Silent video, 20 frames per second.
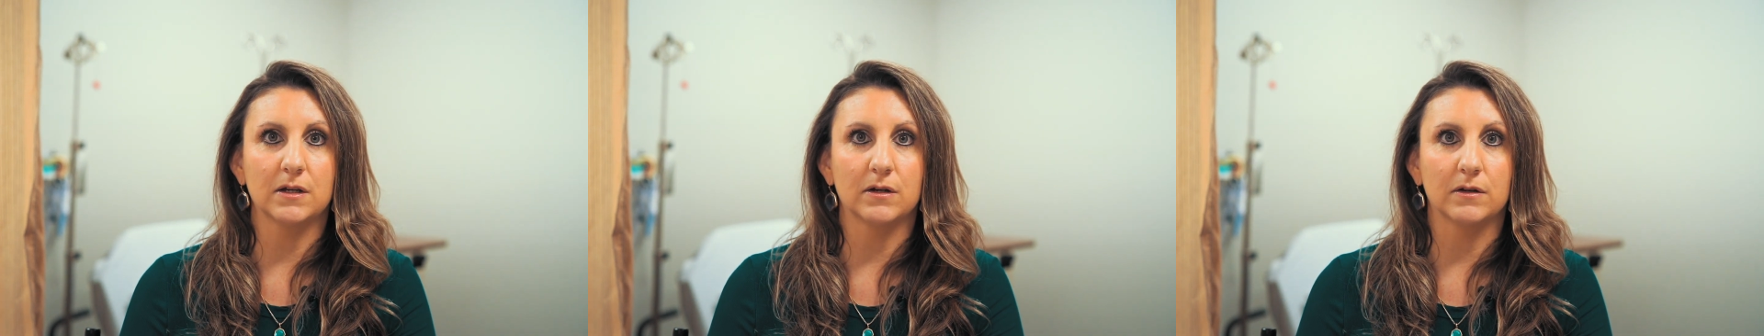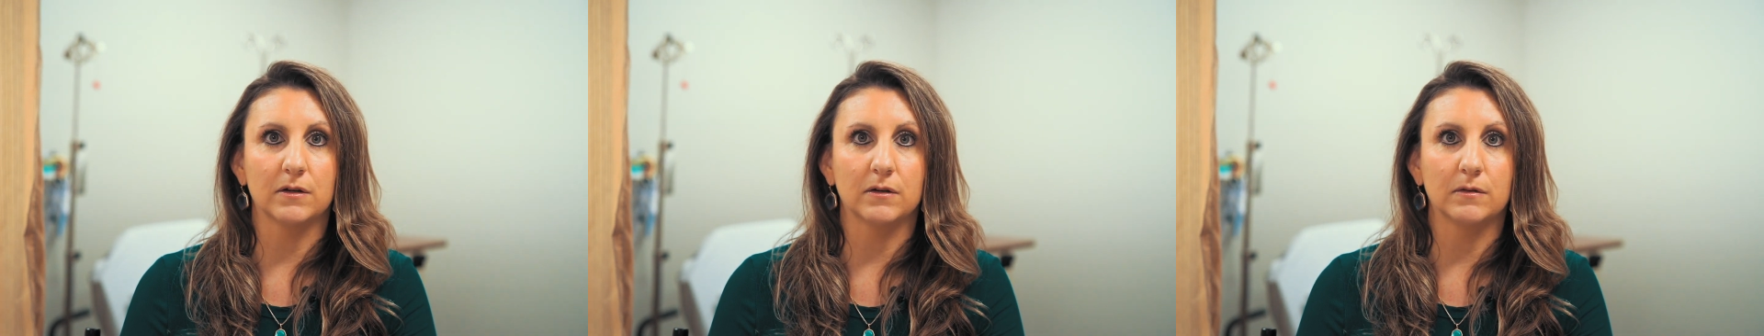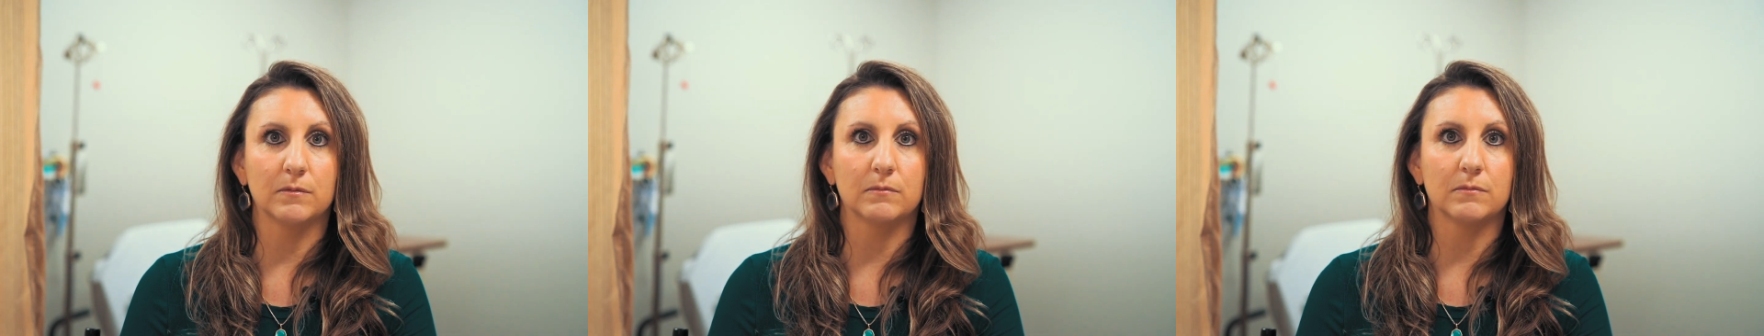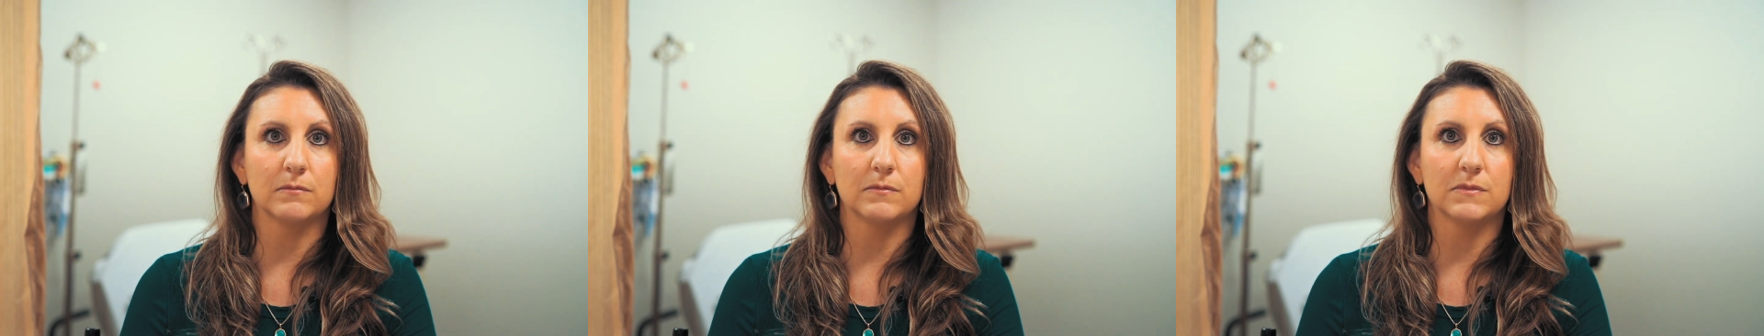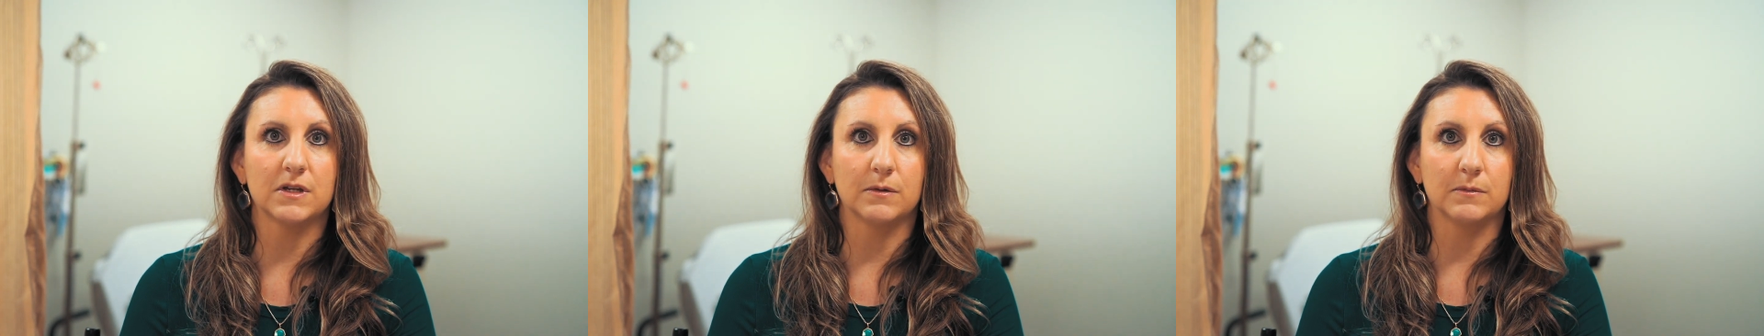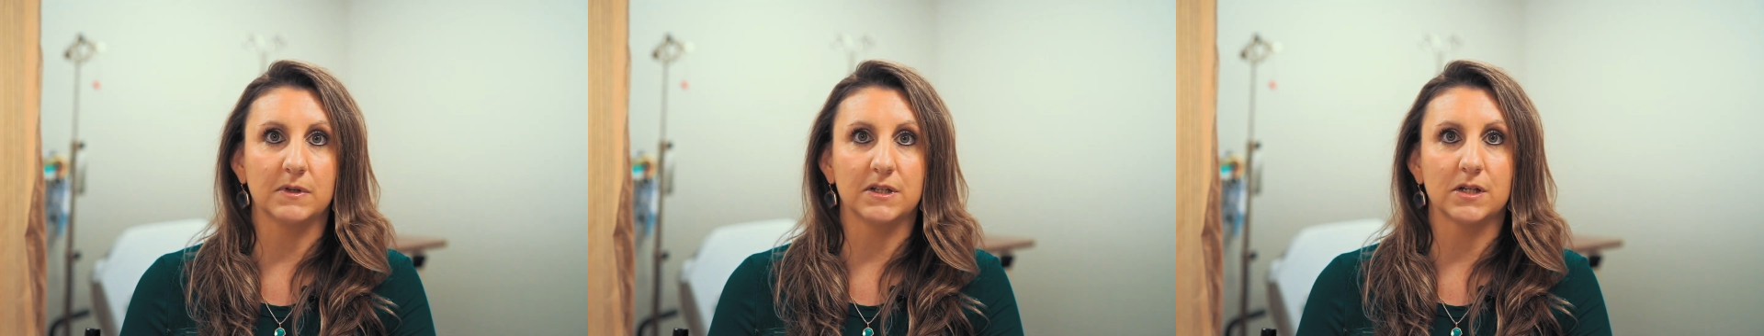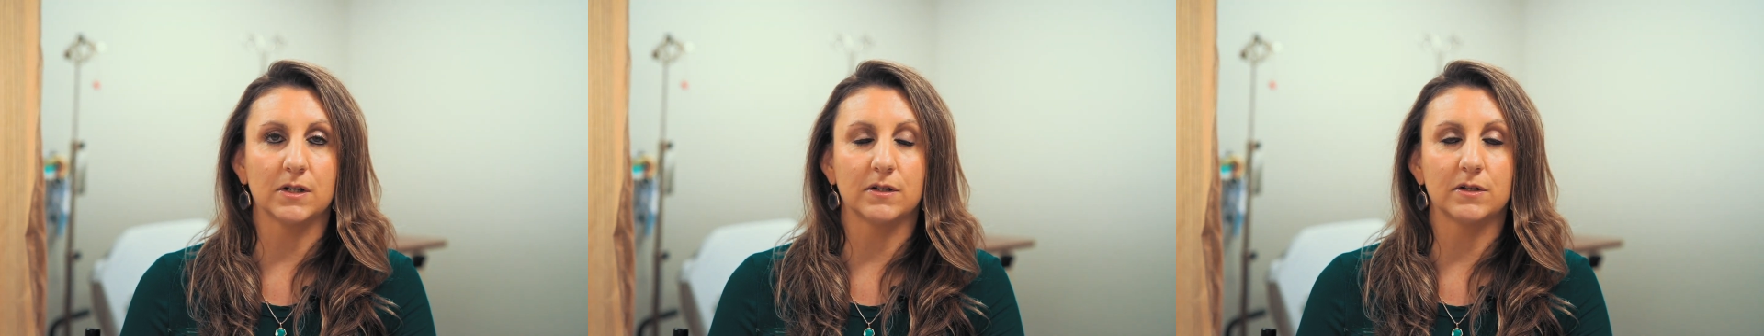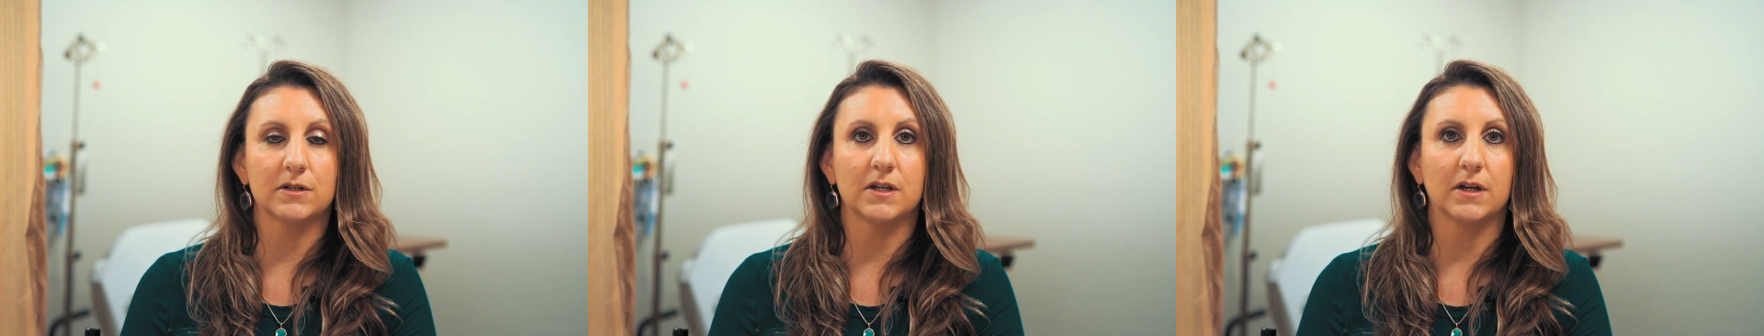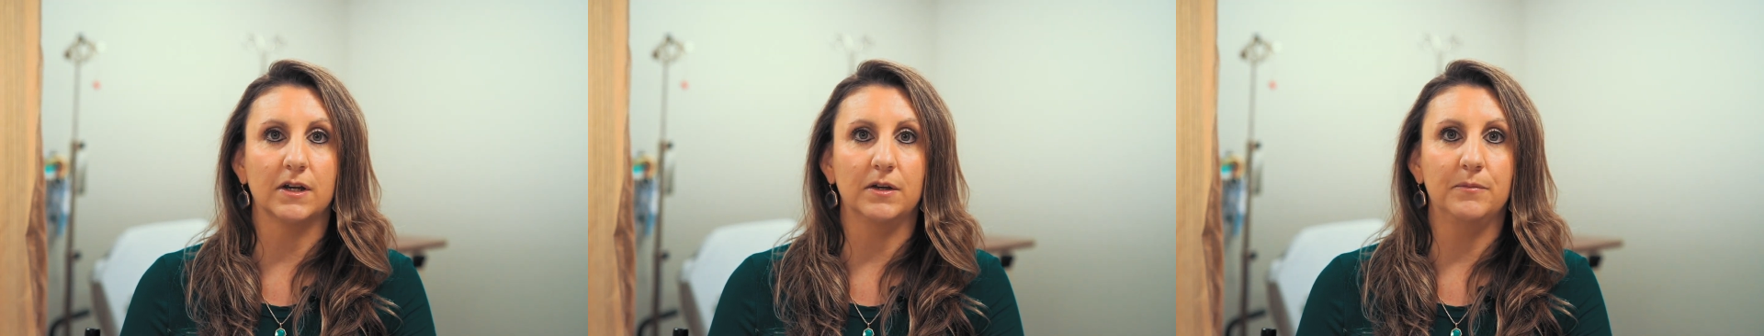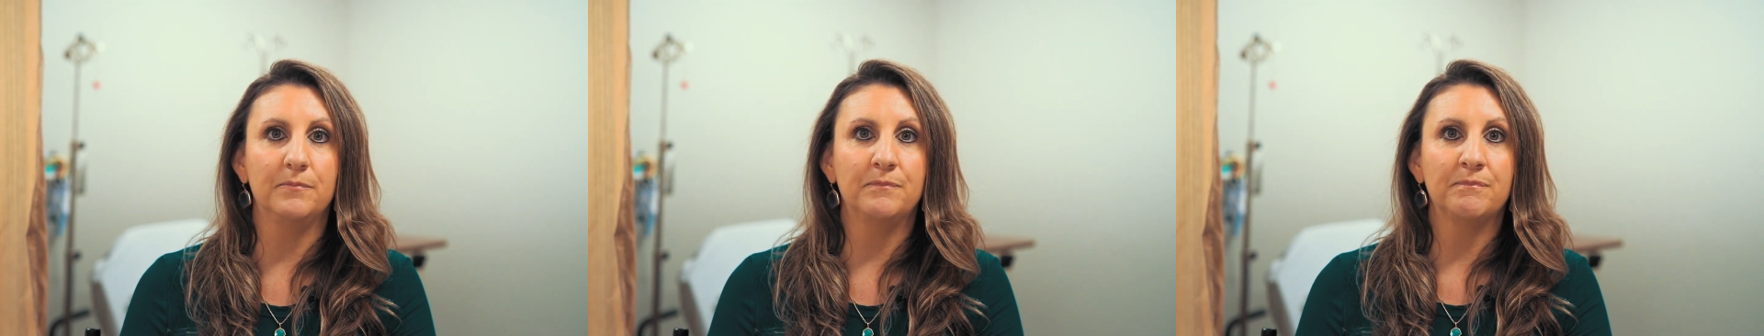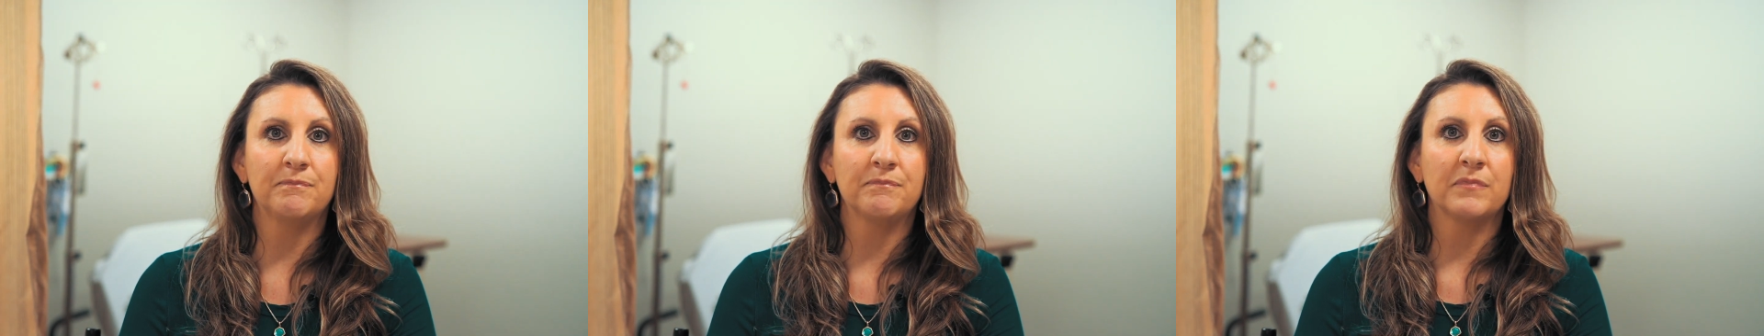um, tummy tuck done.